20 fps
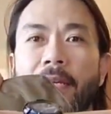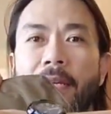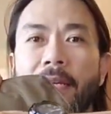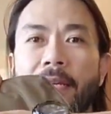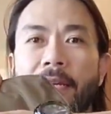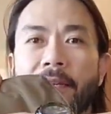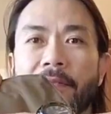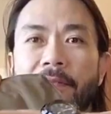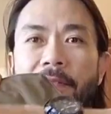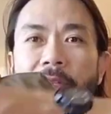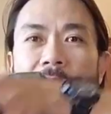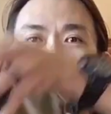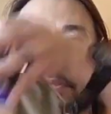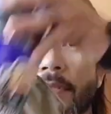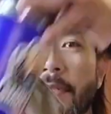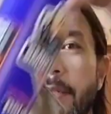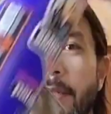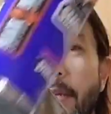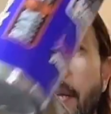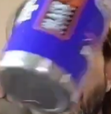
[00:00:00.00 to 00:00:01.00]
and I've
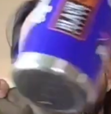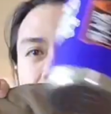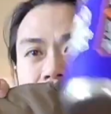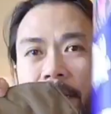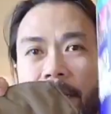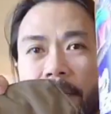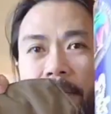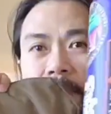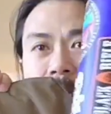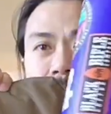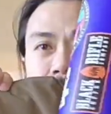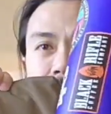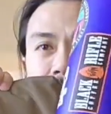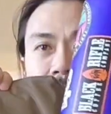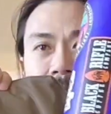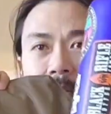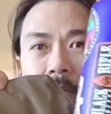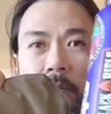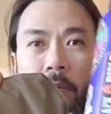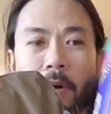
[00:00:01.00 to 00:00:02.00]
usually got my
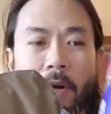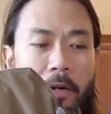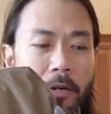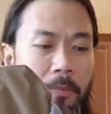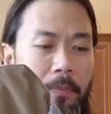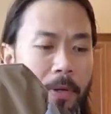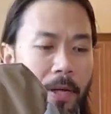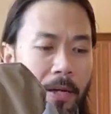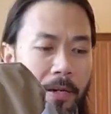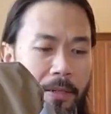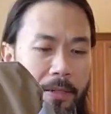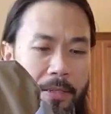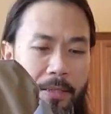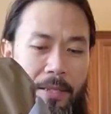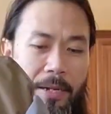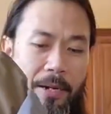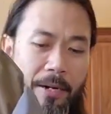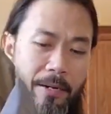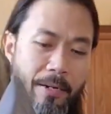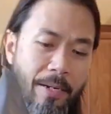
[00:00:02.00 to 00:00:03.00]
regular water bottle
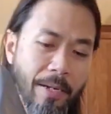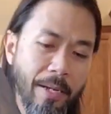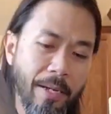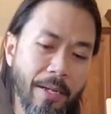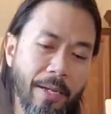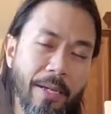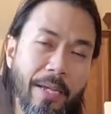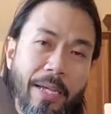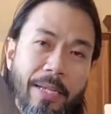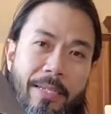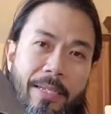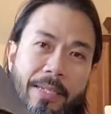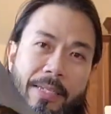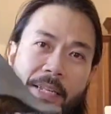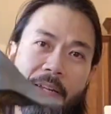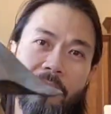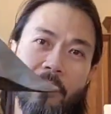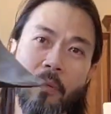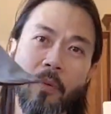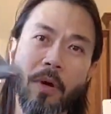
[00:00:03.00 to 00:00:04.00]
in there. It
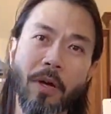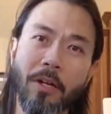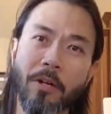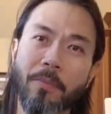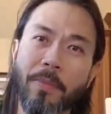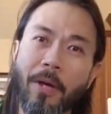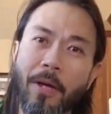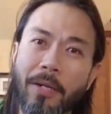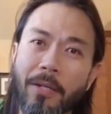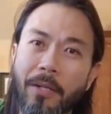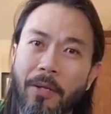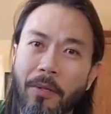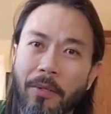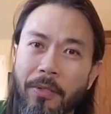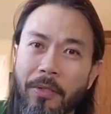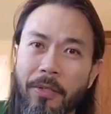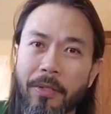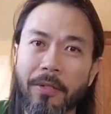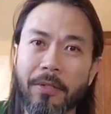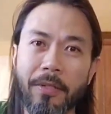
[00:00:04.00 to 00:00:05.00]
does have a water bottle
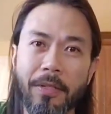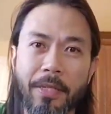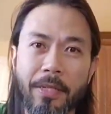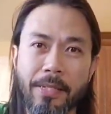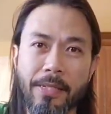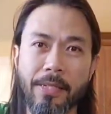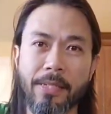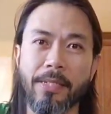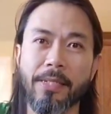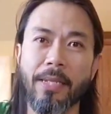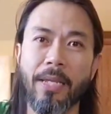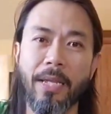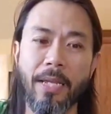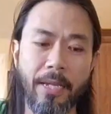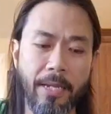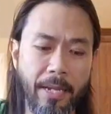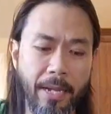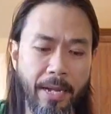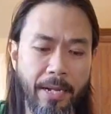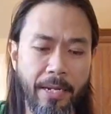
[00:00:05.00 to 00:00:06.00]
holder. This is
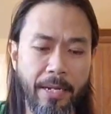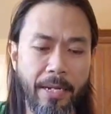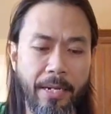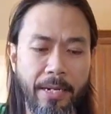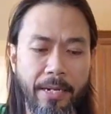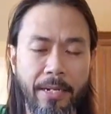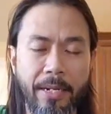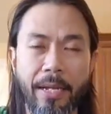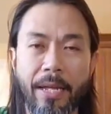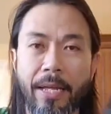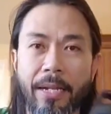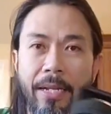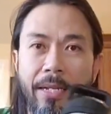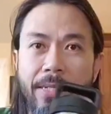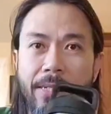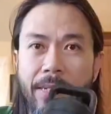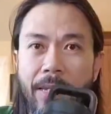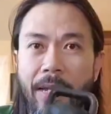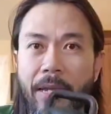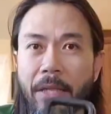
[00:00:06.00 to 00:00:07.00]
a Yeti, and
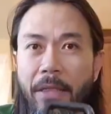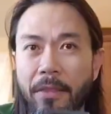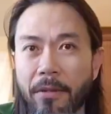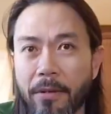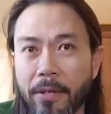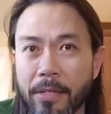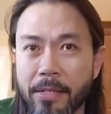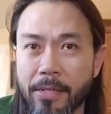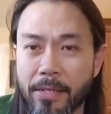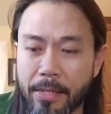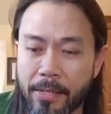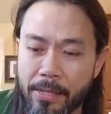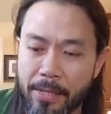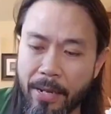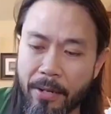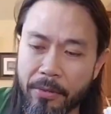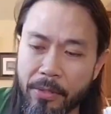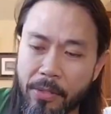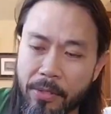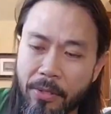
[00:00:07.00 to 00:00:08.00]
it's a
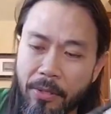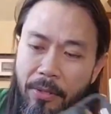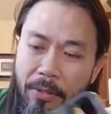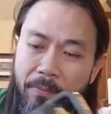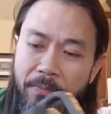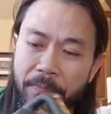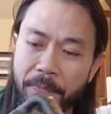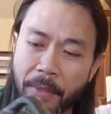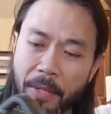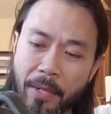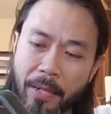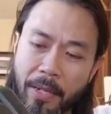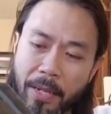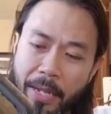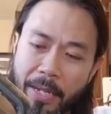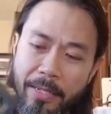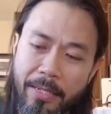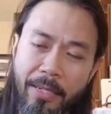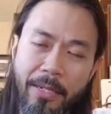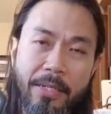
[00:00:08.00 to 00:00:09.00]
36-ouncer.
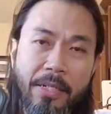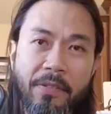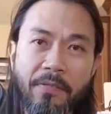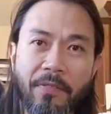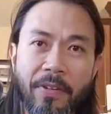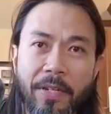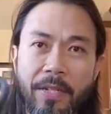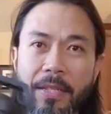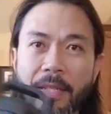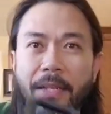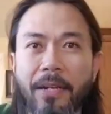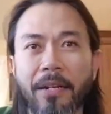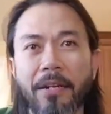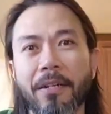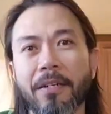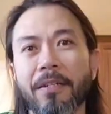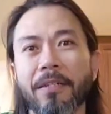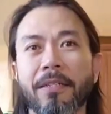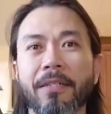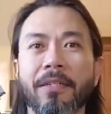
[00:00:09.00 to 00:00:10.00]
It does fit in
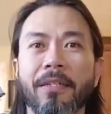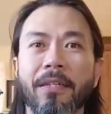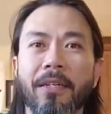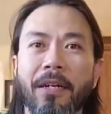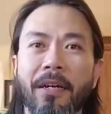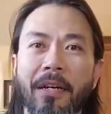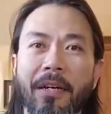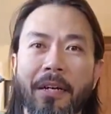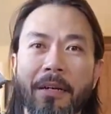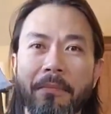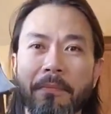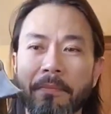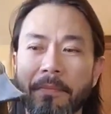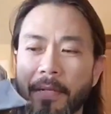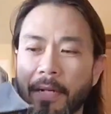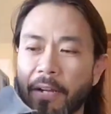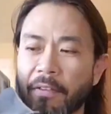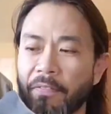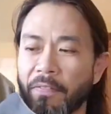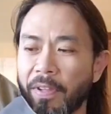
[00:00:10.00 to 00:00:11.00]
there,
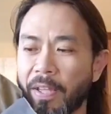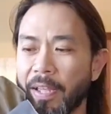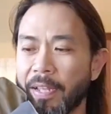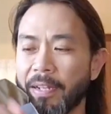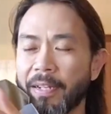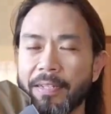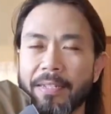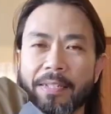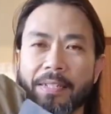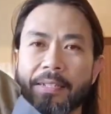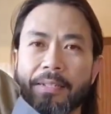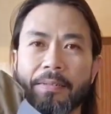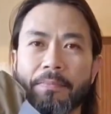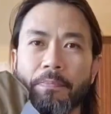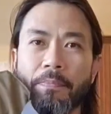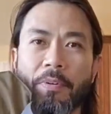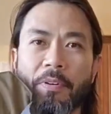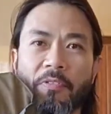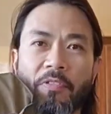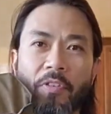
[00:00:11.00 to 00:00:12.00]
but I find I just
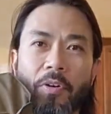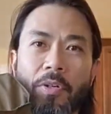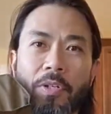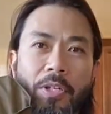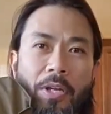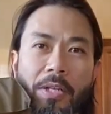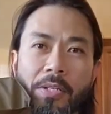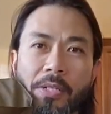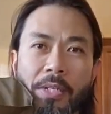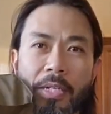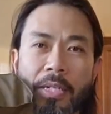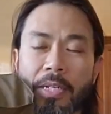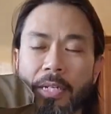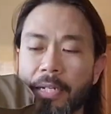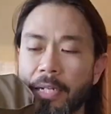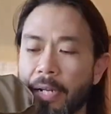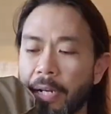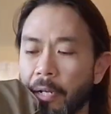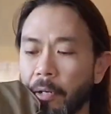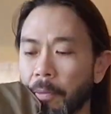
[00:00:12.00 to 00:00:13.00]
prefer tossing it
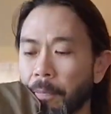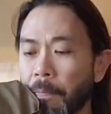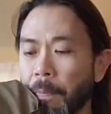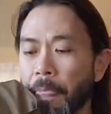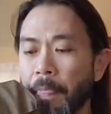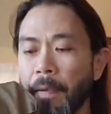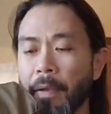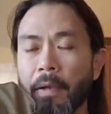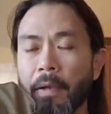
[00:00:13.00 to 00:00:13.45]
in here.